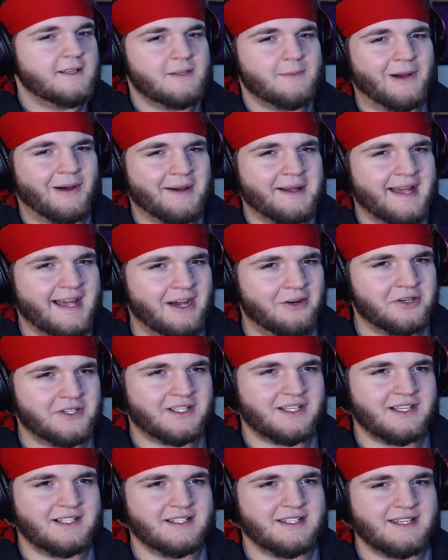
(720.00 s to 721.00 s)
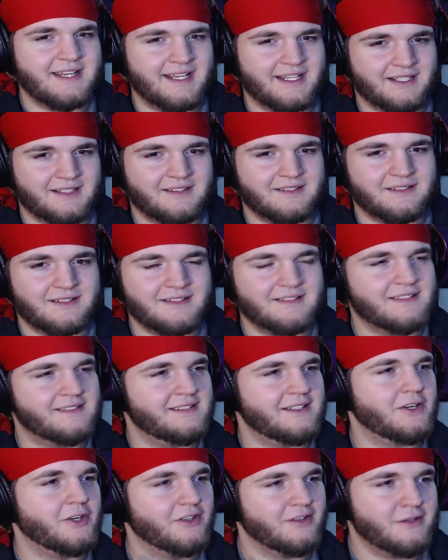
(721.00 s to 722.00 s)
is about how it connects. Because
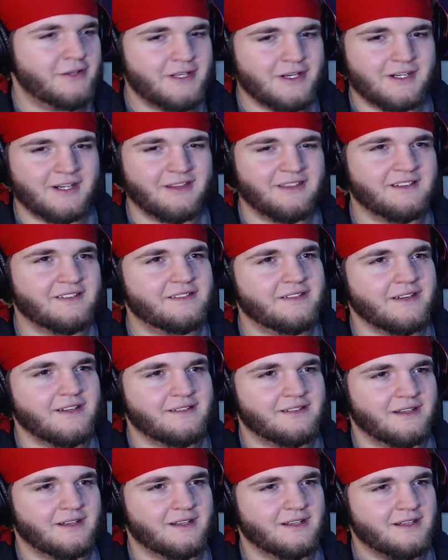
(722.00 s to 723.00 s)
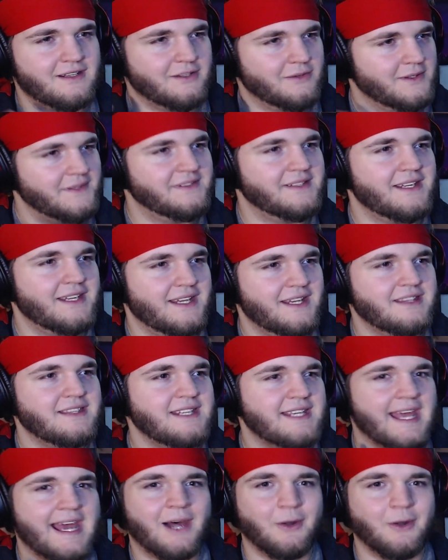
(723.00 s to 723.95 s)
it's early on in the season. There was it in the